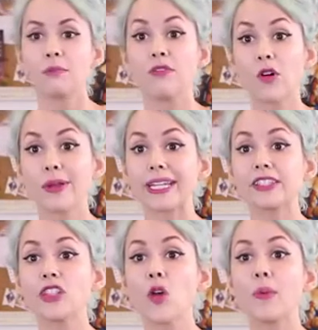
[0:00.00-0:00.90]
Before we
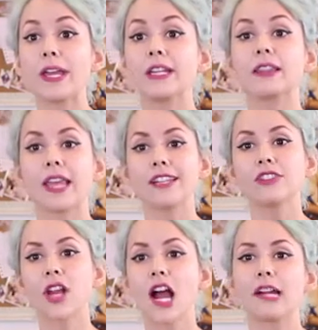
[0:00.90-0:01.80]
get soaping,
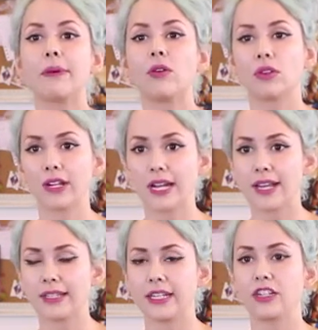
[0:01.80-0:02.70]
let's talk about
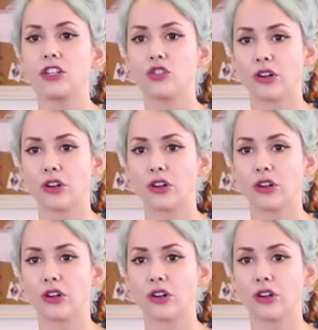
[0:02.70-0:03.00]
organizing